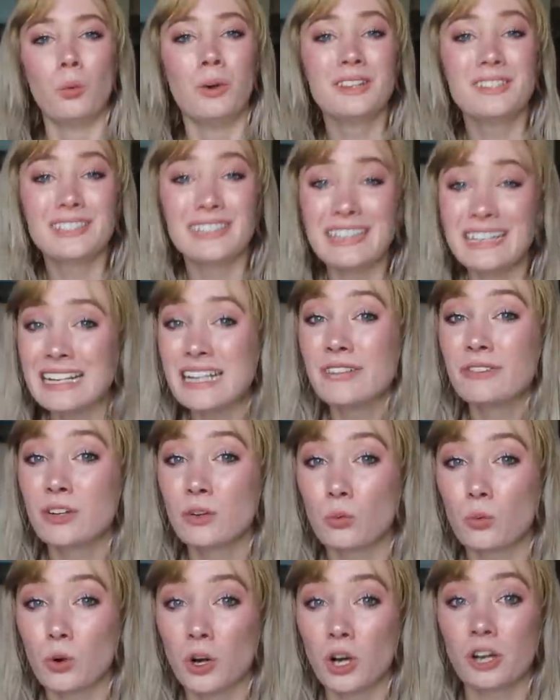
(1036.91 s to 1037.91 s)
What's
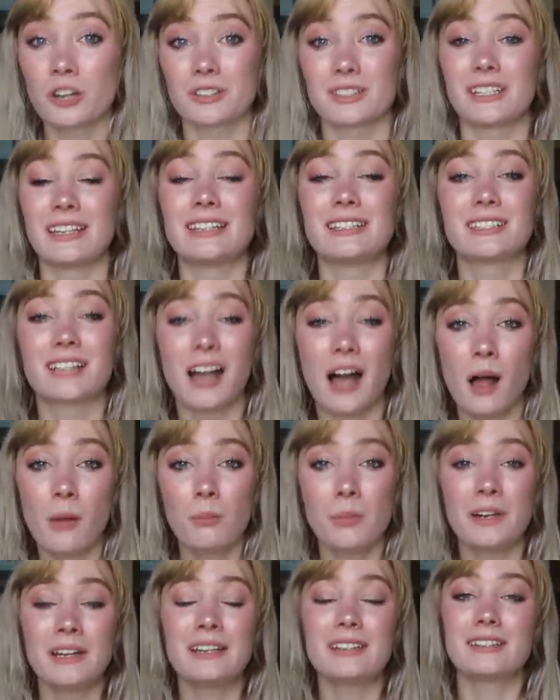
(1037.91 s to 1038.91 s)
even worse is
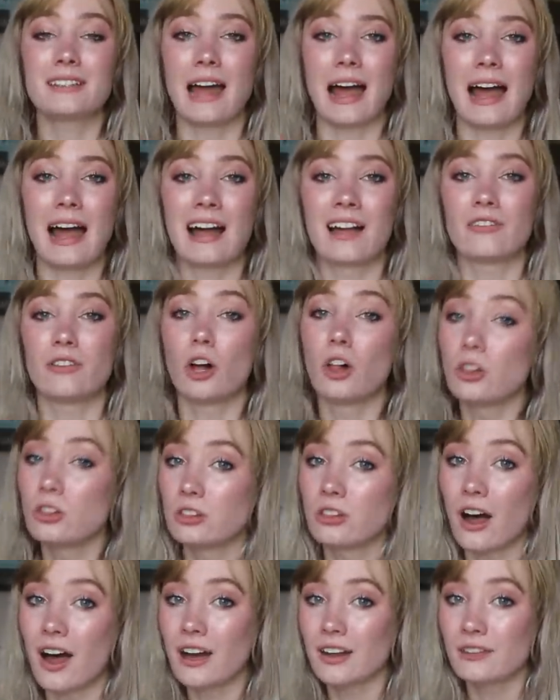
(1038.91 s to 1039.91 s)
companies that have a
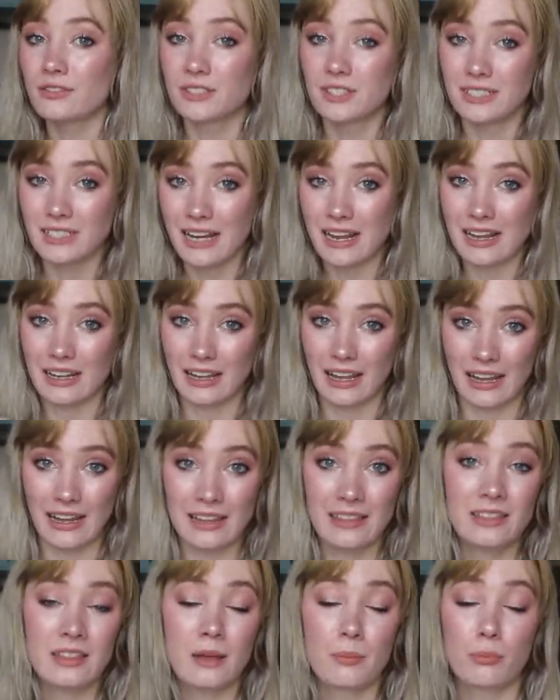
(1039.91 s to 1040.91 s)
lot of stake
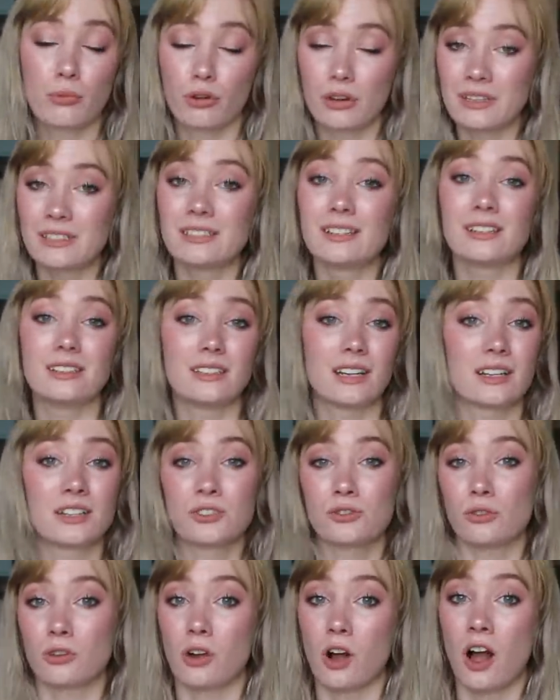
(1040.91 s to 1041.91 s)
in the prison
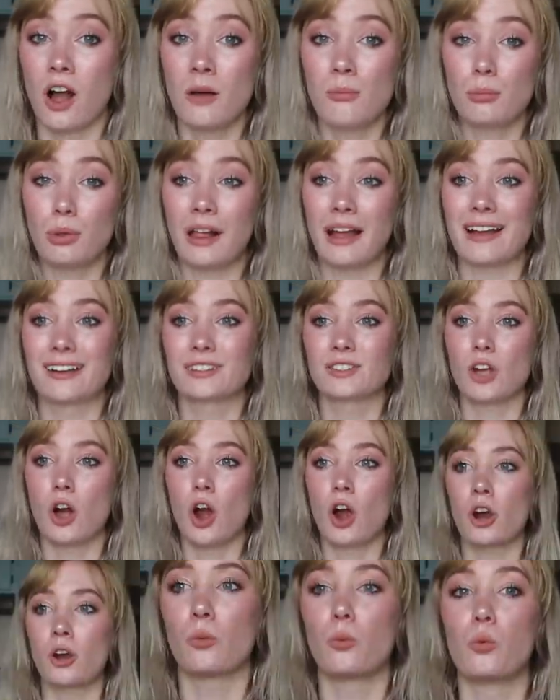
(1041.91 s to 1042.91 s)
industrial complex
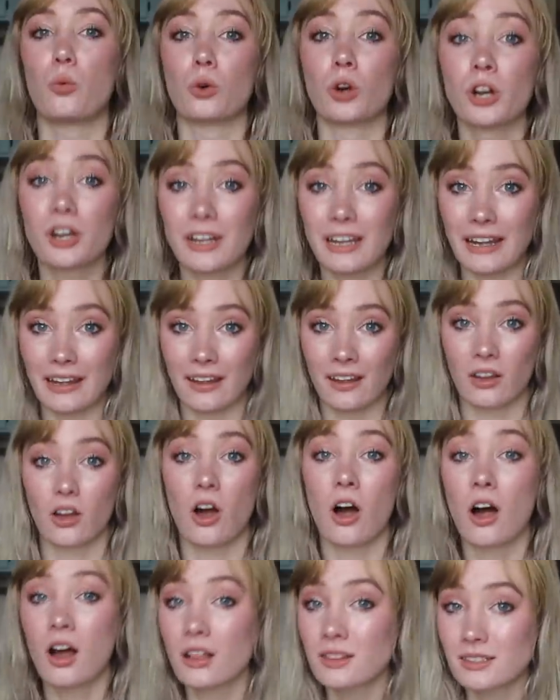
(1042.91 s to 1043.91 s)
are working
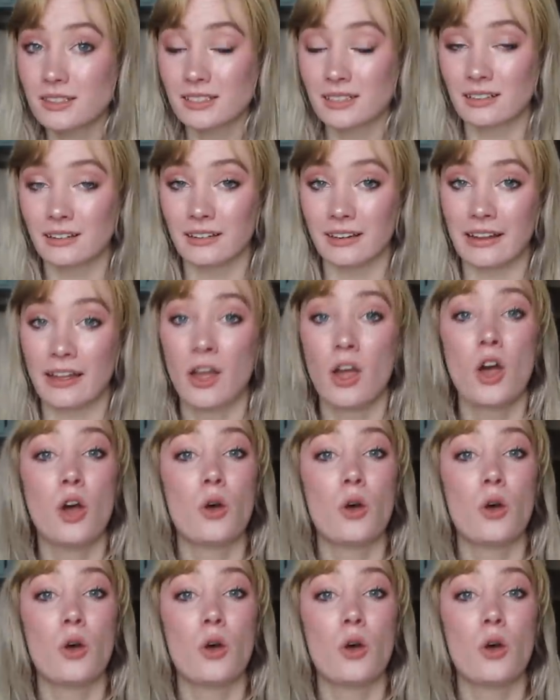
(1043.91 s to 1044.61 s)
constantly